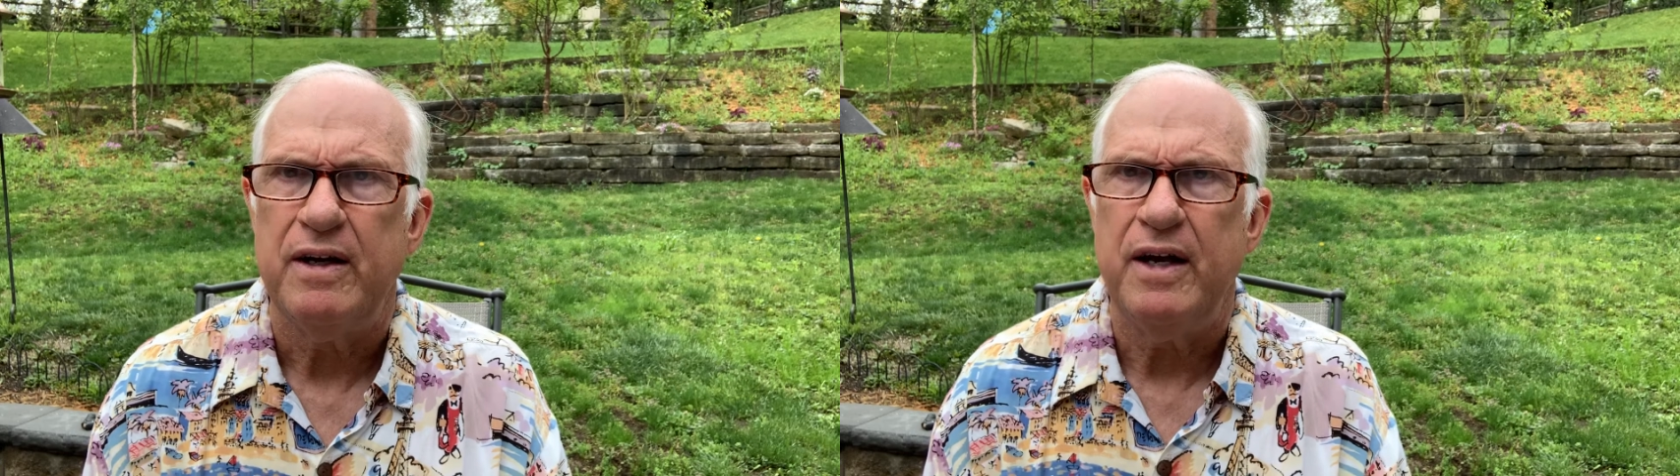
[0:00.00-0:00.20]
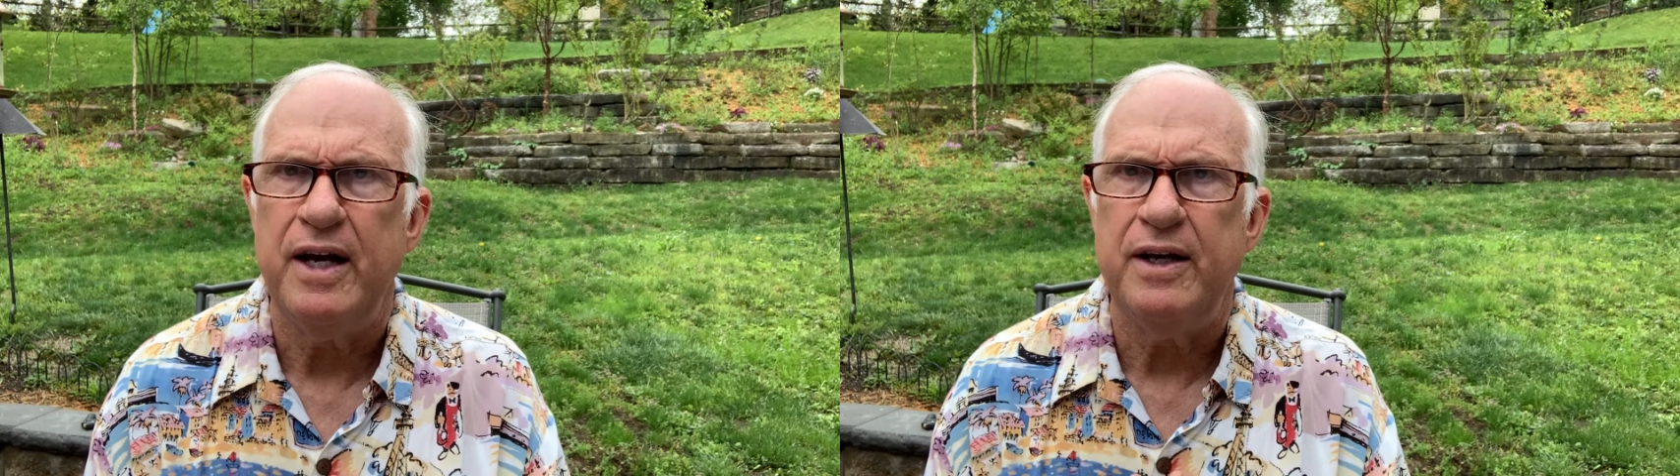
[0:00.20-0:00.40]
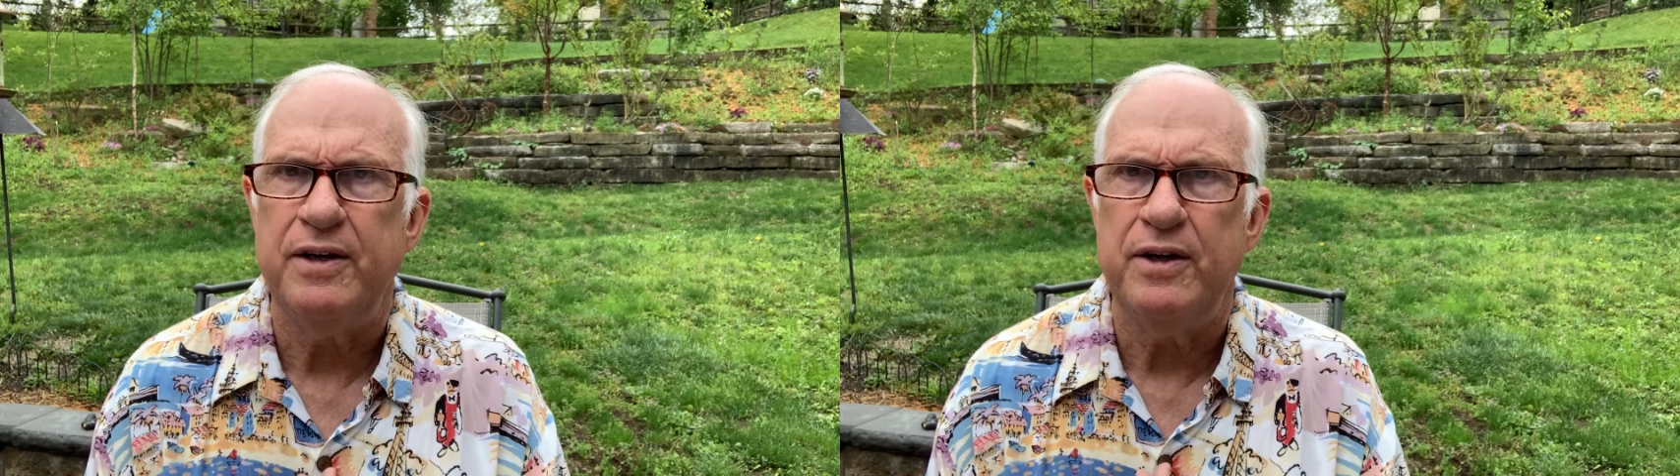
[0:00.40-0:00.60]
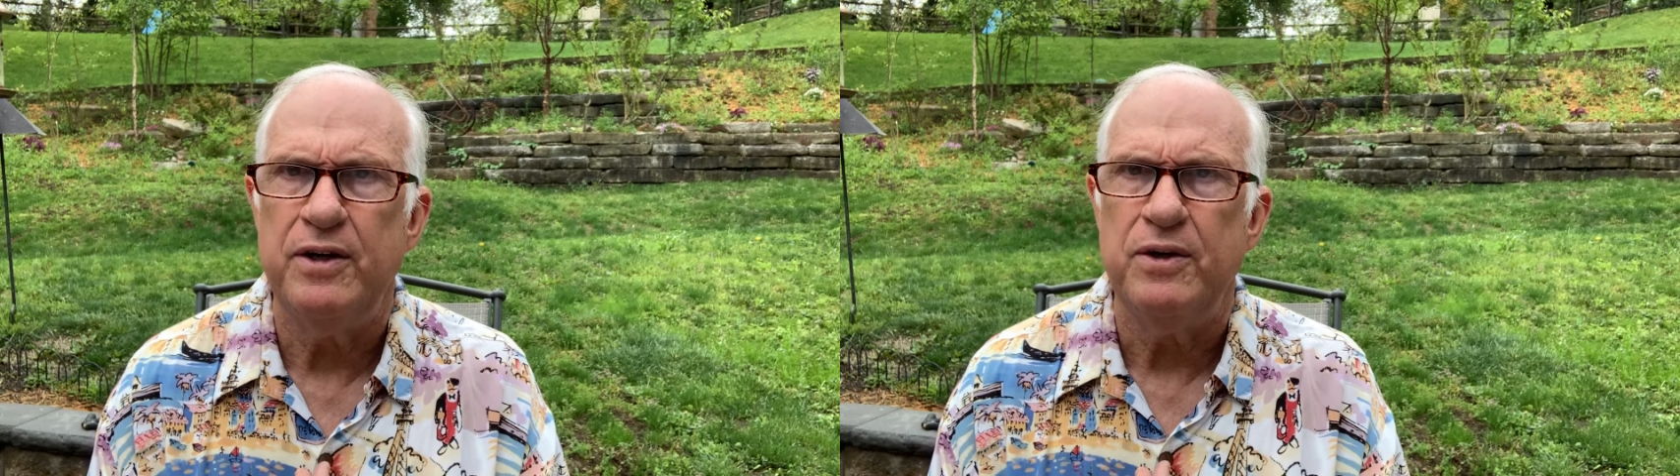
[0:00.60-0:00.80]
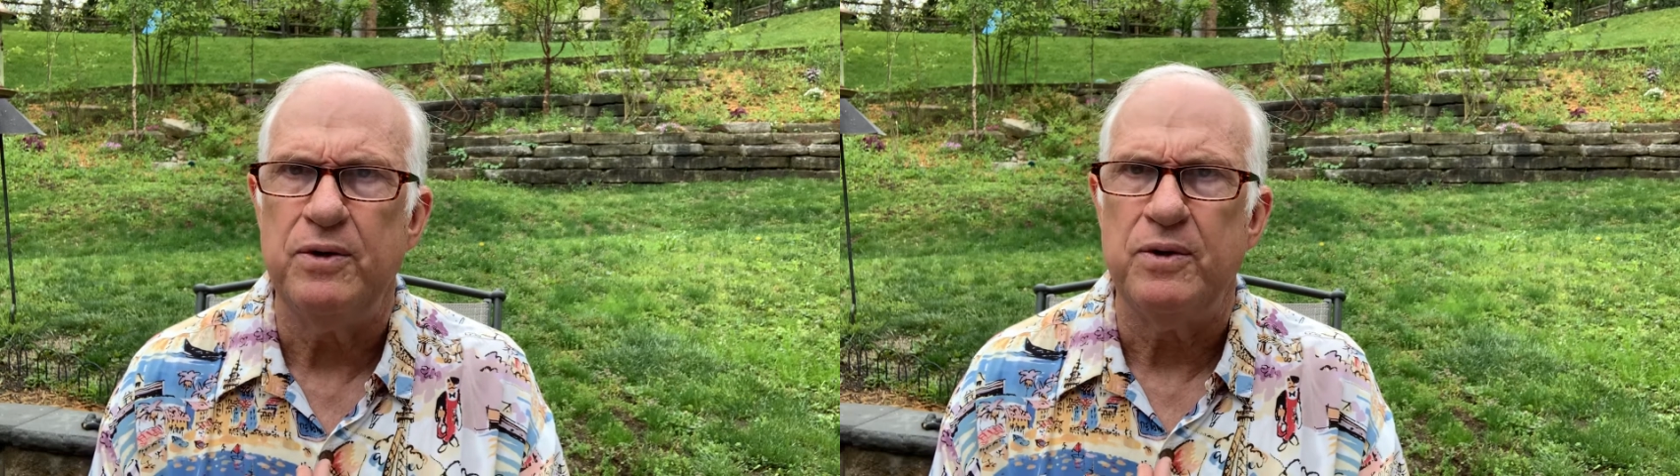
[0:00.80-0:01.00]
and
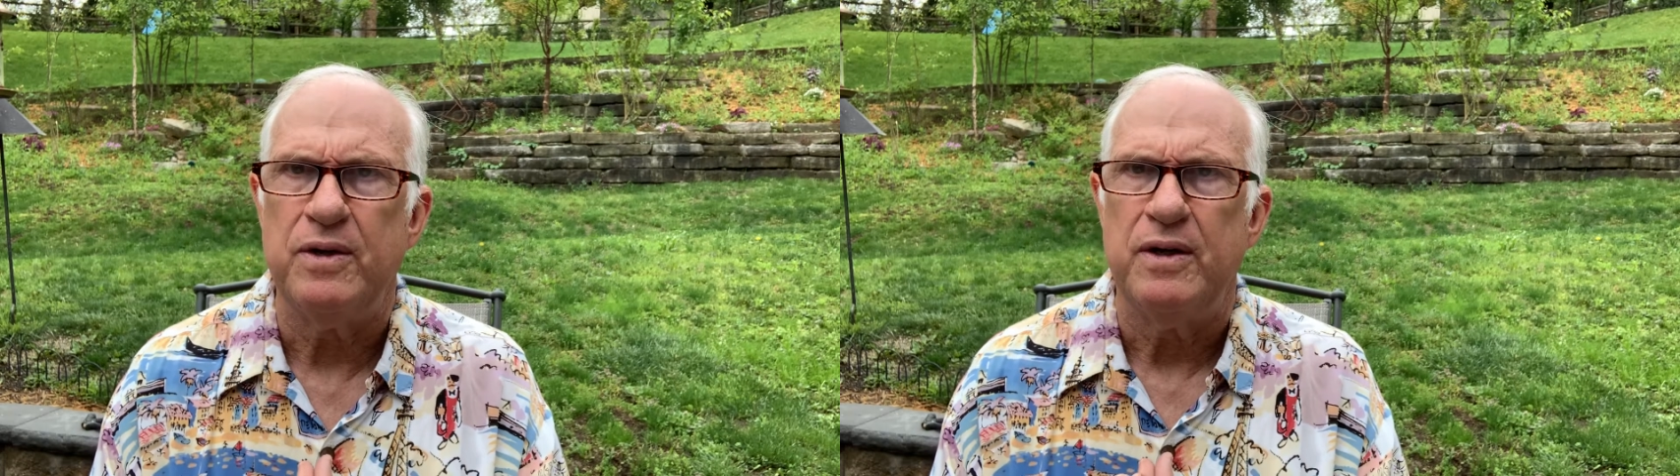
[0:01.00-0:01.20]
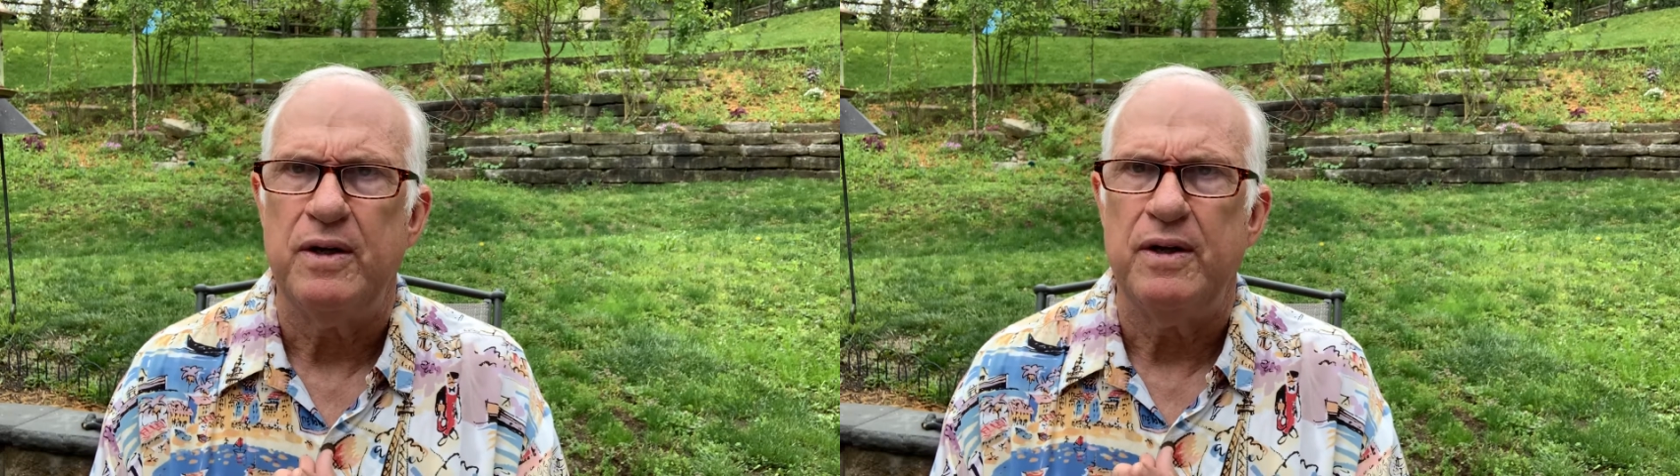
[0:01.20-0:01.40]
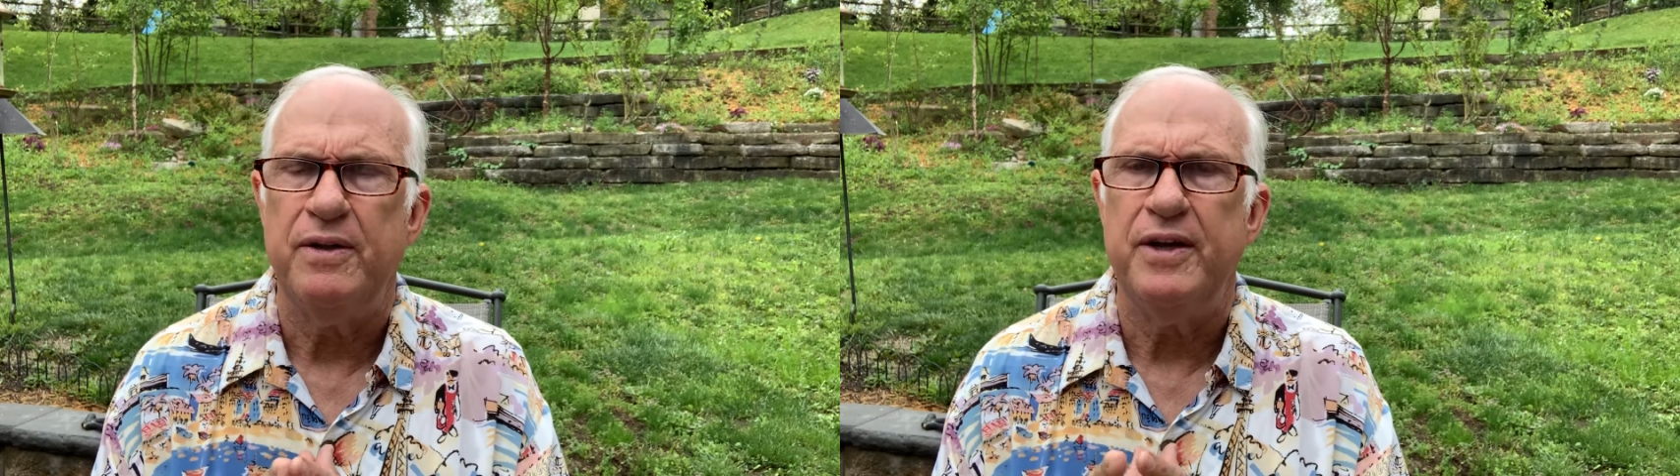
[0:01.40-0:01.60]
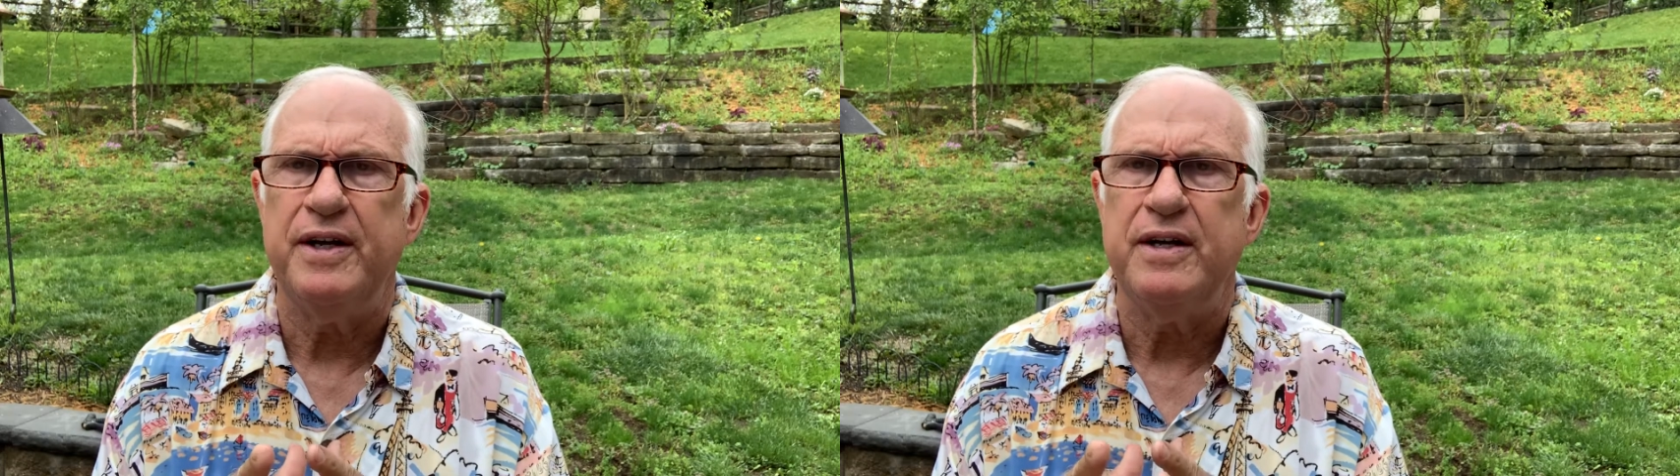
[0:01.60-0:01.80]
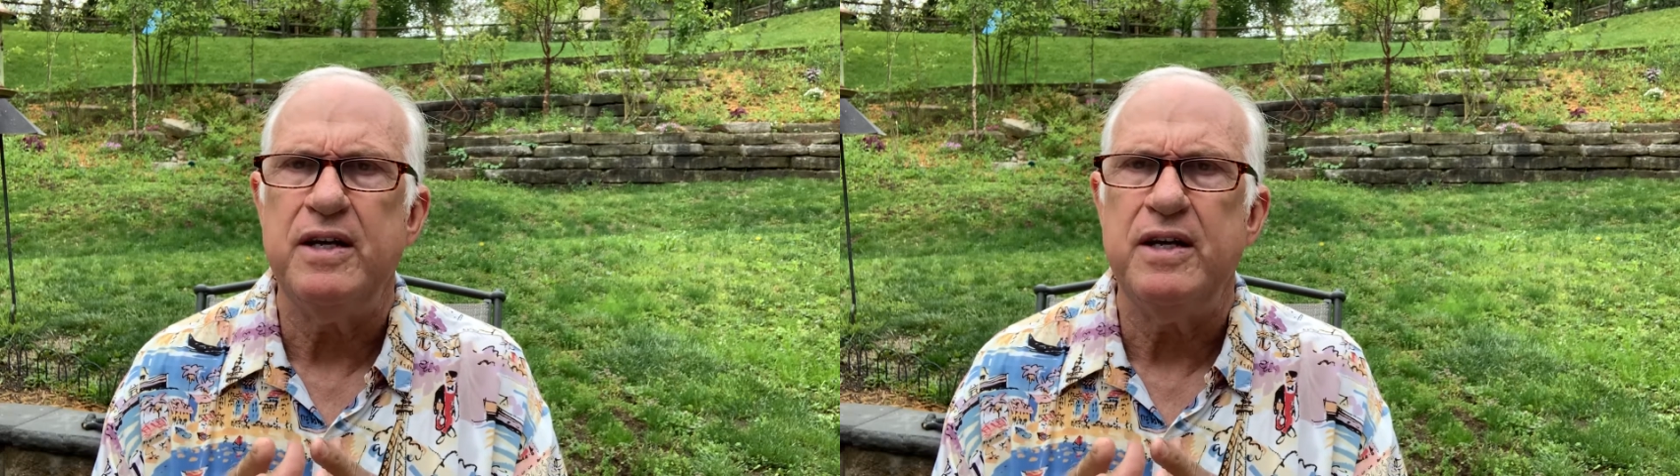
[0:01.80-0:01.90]
know that